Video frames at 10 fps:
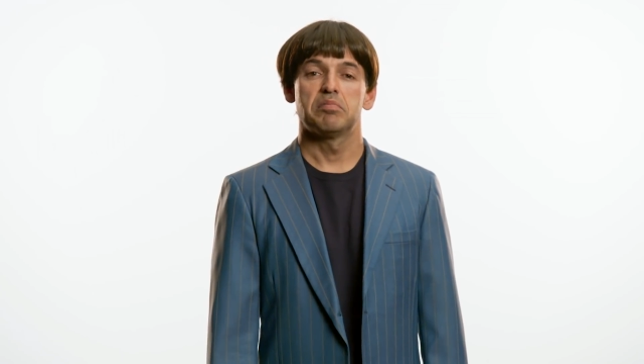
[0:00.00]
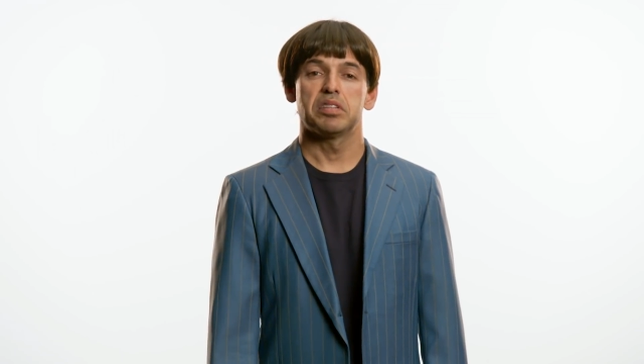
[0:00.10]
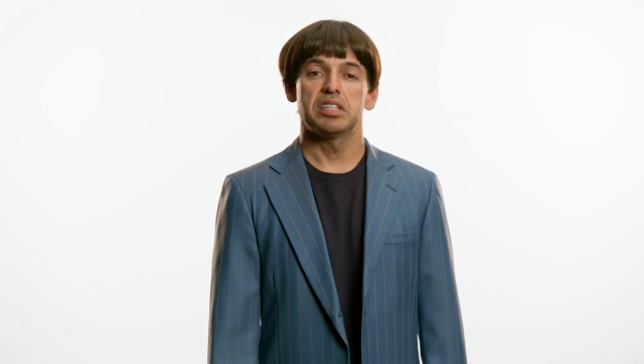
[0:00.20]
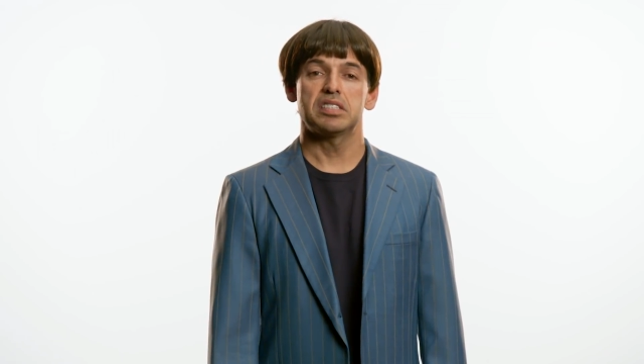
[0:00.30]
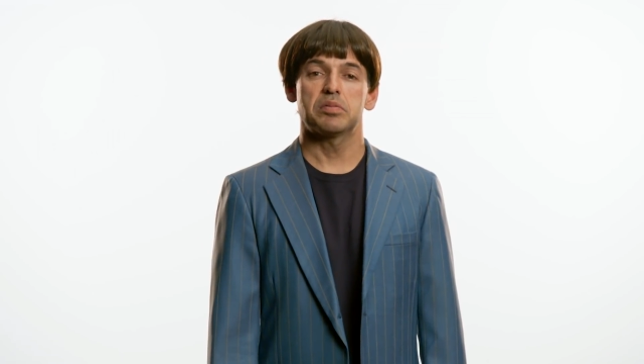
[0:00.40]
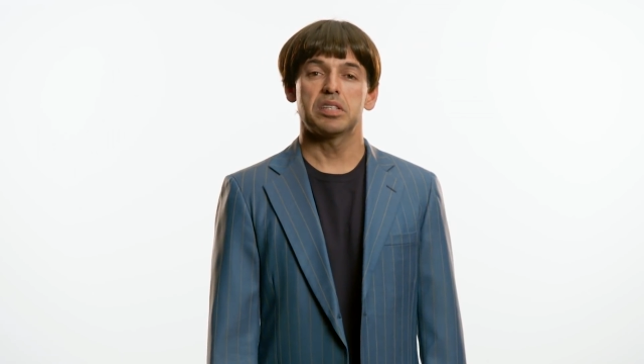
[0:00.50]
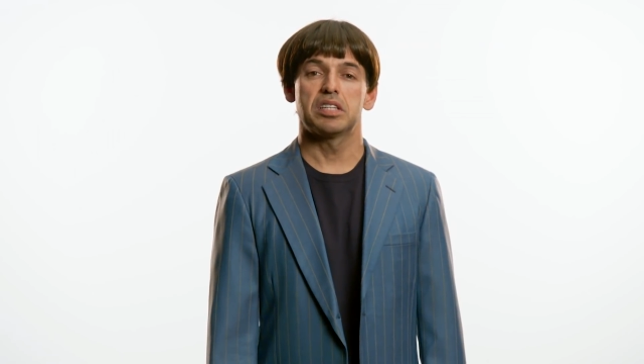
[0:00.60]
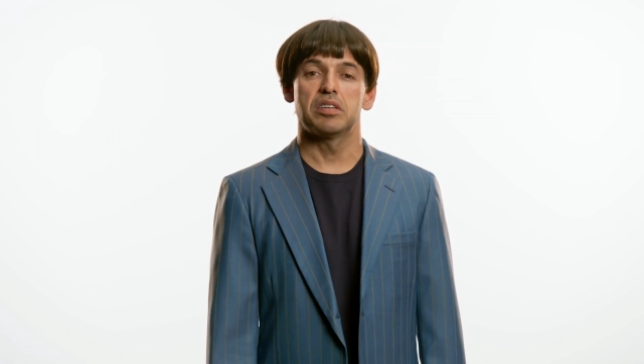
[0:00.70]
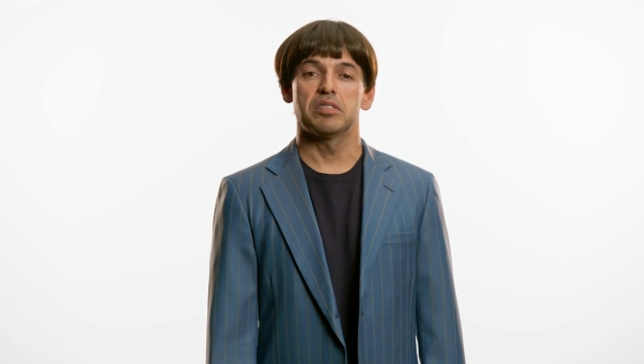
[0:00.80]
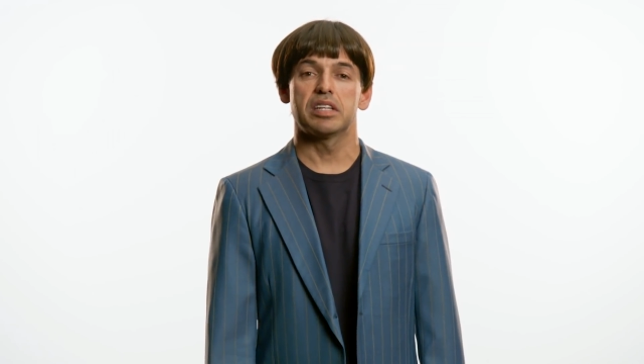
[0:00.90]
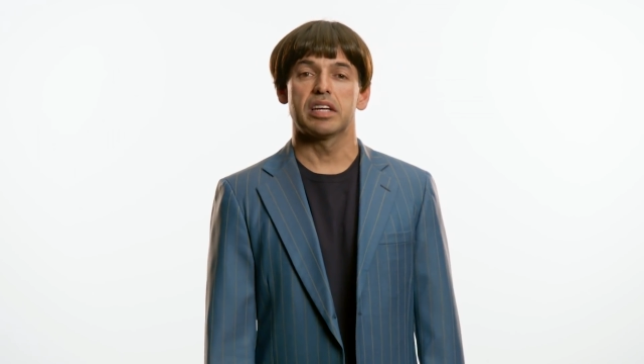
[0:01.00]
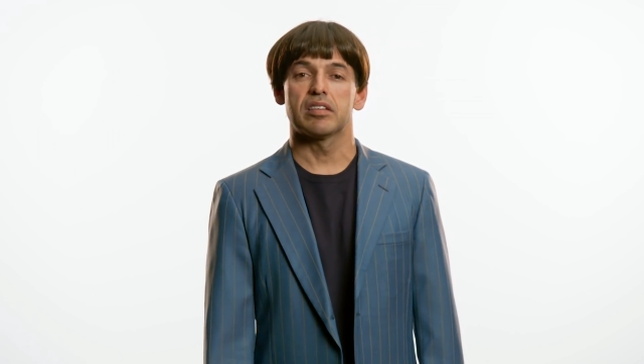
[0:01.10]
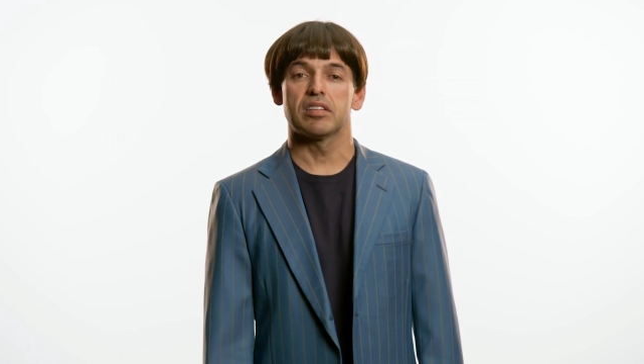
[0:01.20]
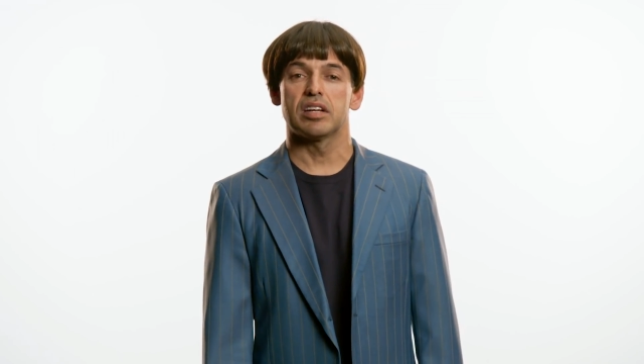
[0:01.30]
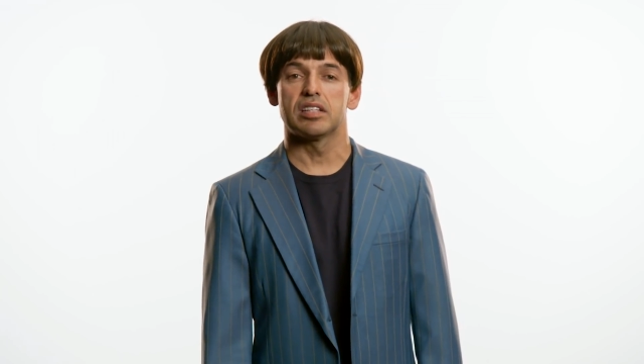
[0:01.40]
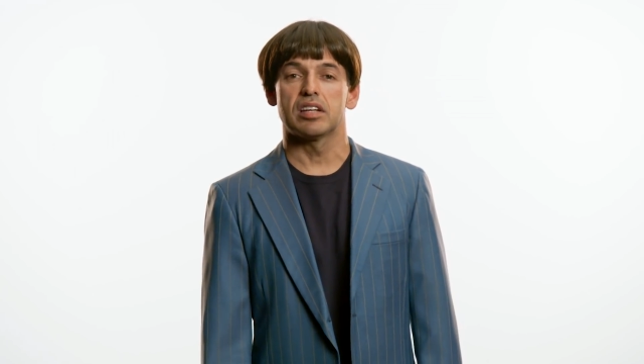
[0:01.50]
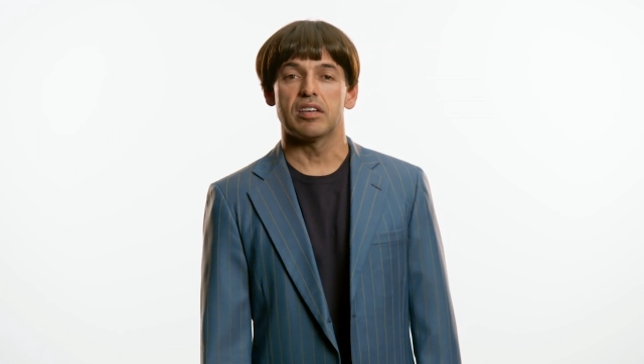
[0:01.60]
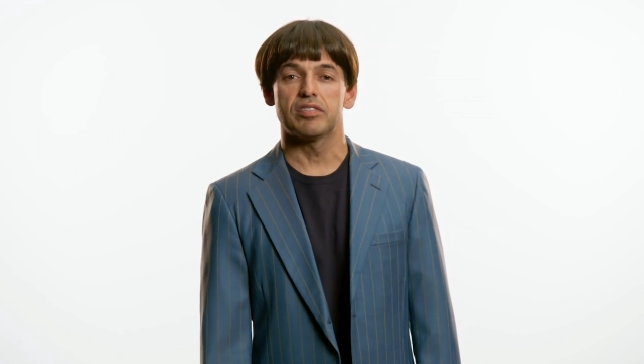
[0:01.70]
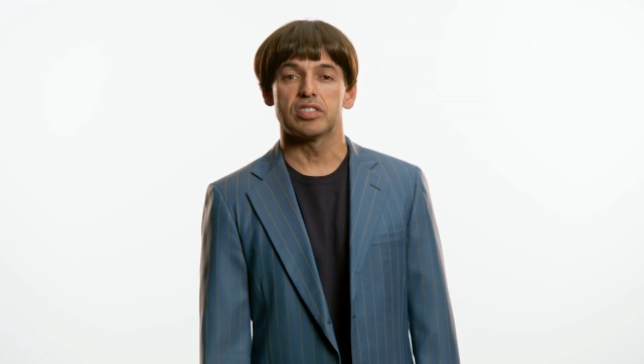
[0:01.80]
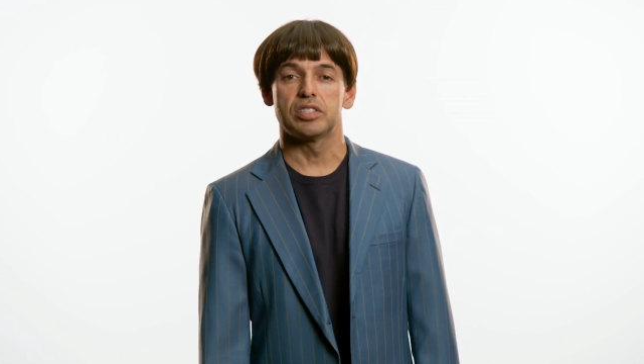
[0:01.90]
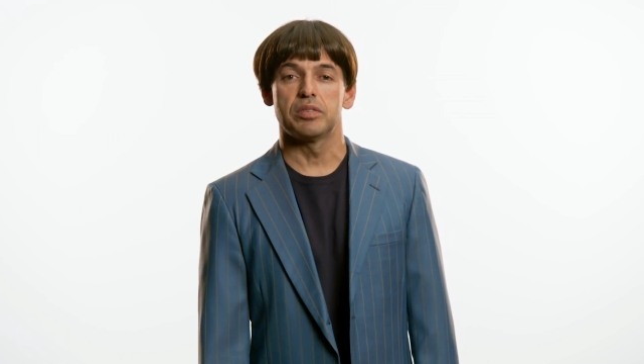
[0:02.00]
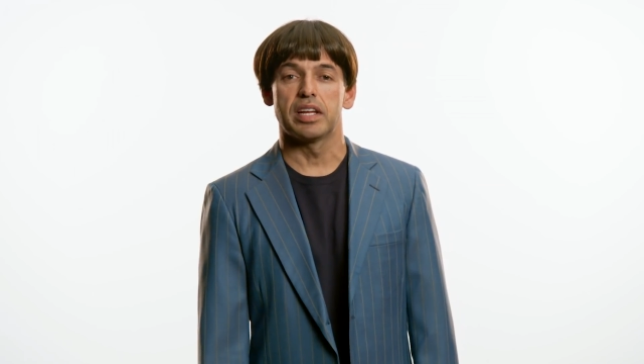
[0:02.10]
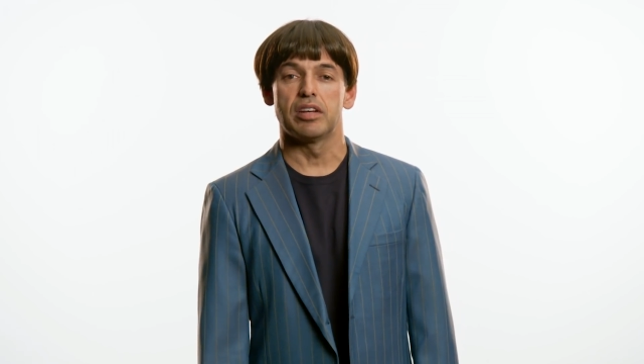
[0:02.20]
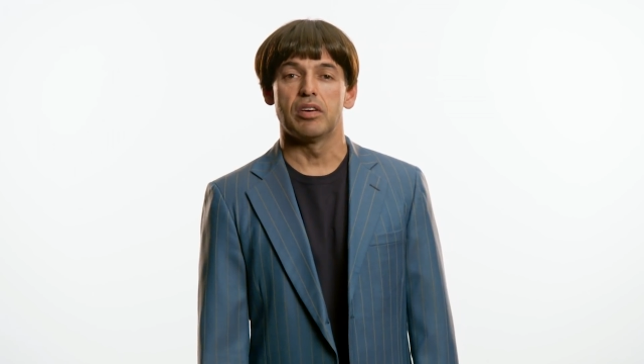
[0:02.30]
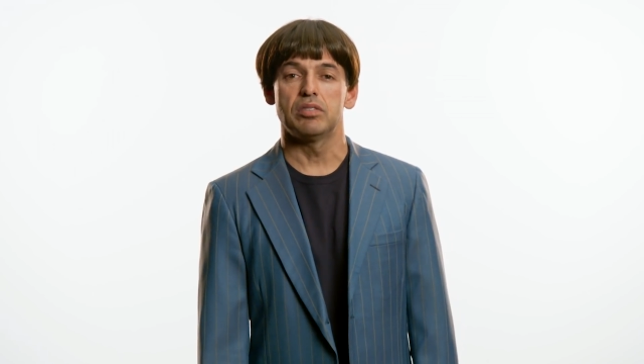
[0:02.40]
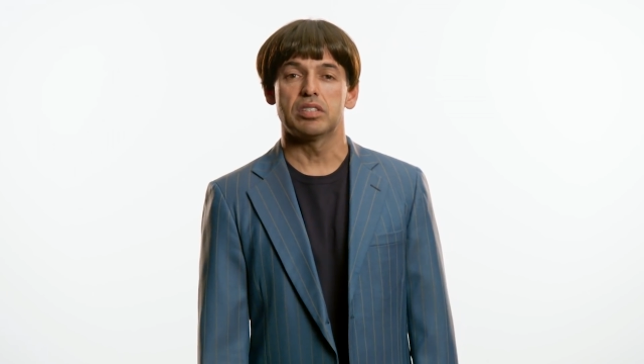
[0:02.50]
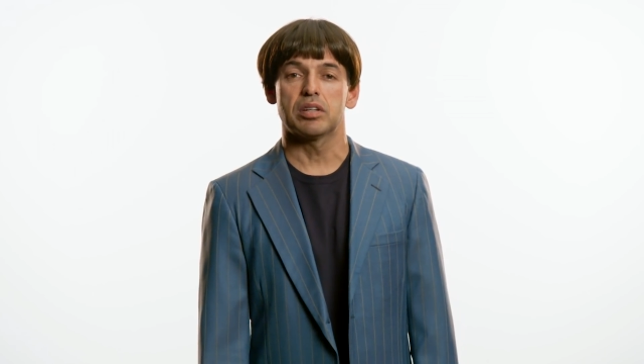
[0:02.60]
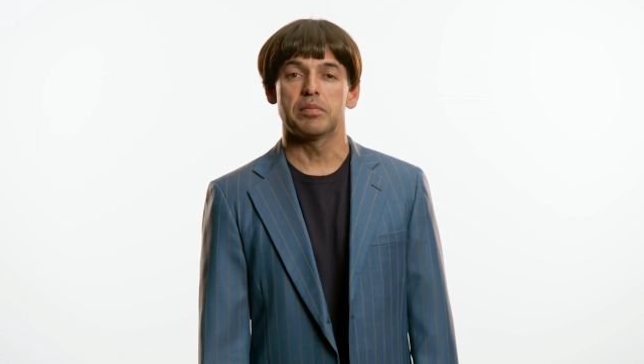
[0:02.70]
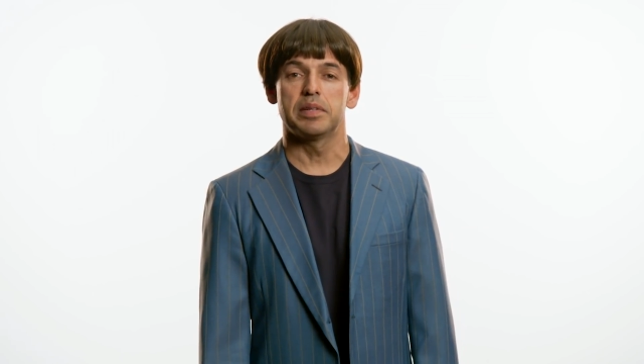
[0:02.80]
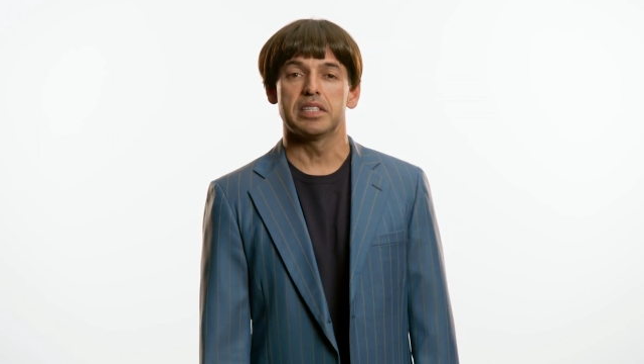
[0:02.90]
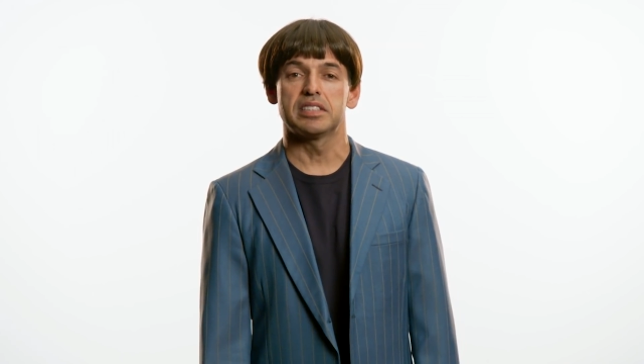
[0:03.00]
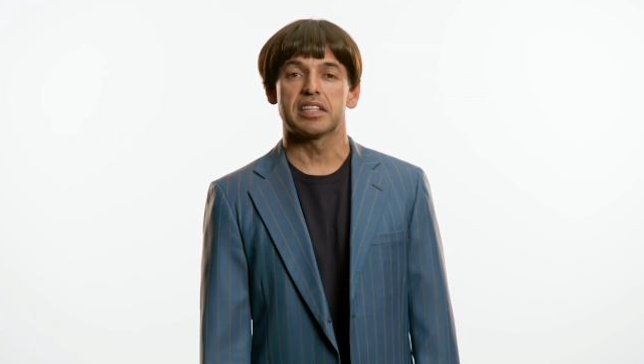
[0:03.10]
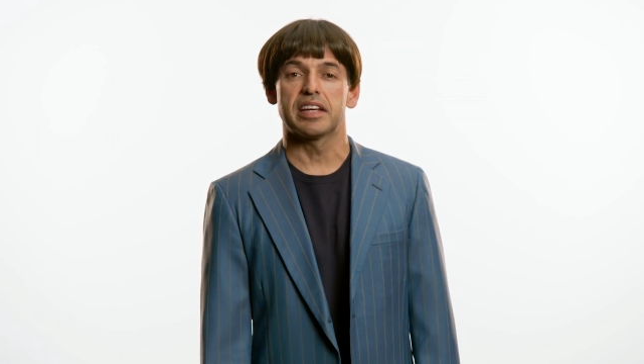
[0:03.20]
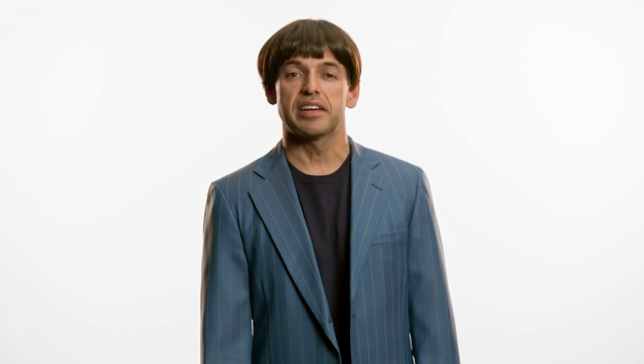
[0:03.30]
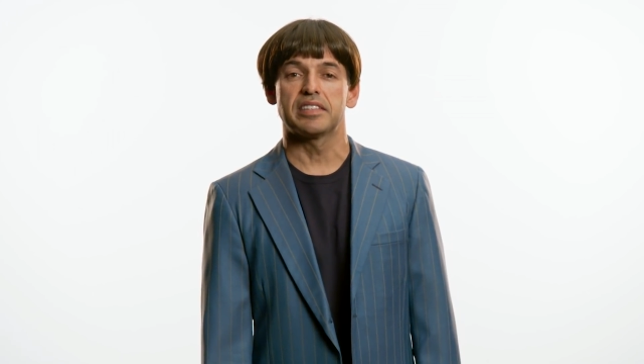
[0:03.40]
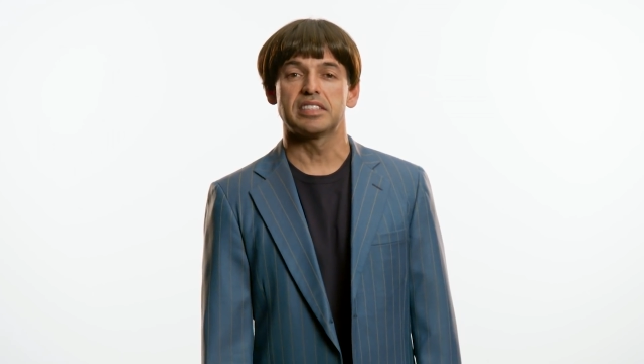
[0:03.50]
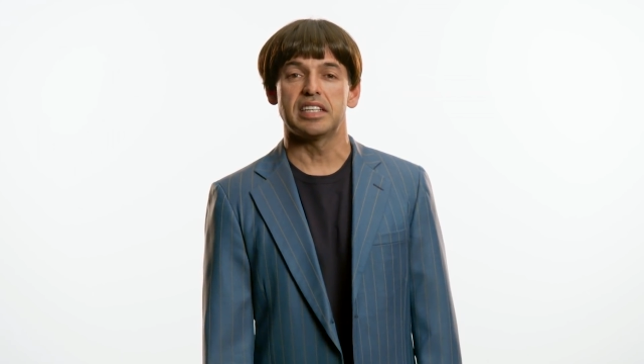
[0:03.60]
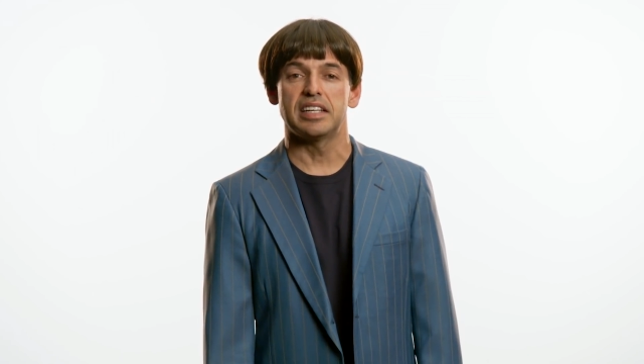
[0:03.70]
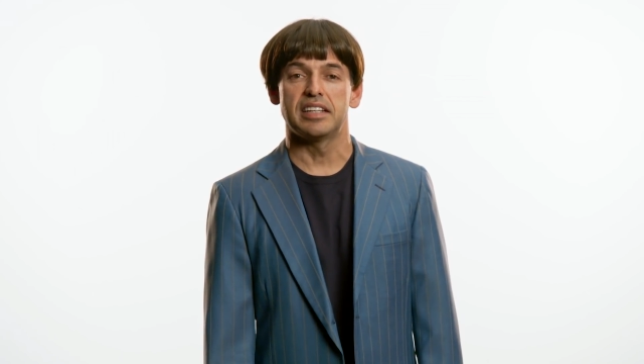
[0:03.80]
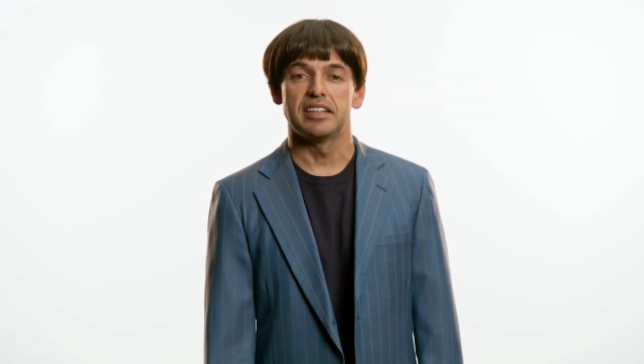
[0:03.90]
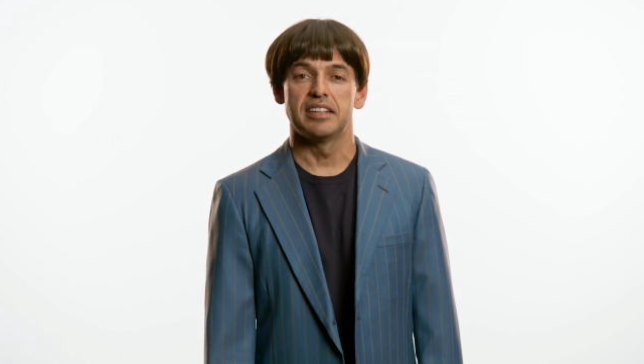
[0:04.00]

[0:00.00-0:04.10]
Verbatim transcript: plus we're the only airline that offers you a no turbulence guarantee.